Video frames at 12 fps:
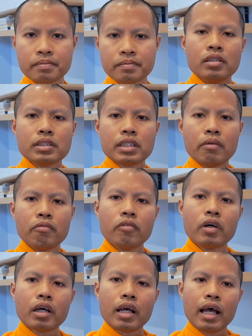Some
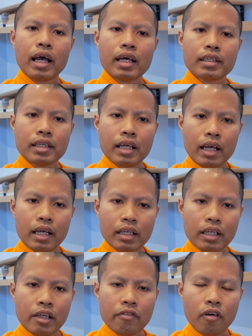work hard and
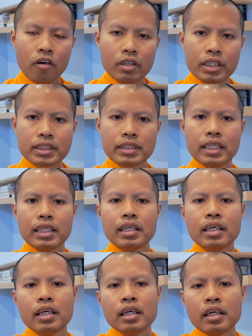live honestly,
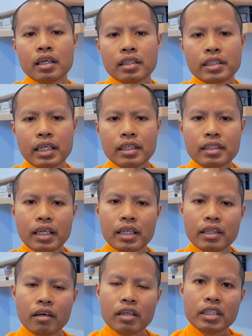yet they
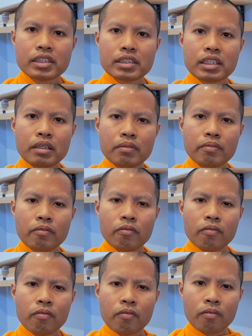don't receive
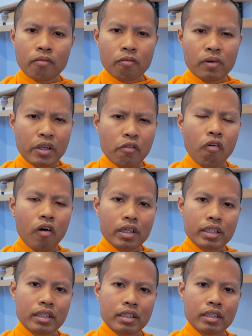reward
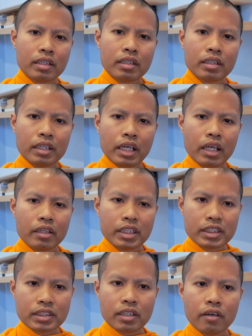they
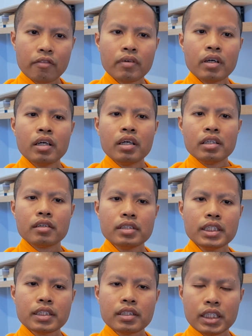deserve.
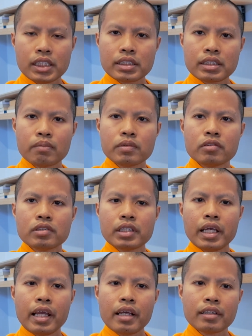This leads some to
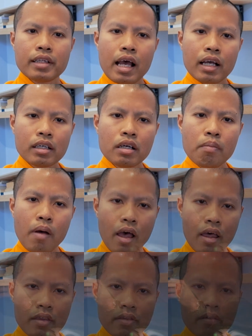take darker paths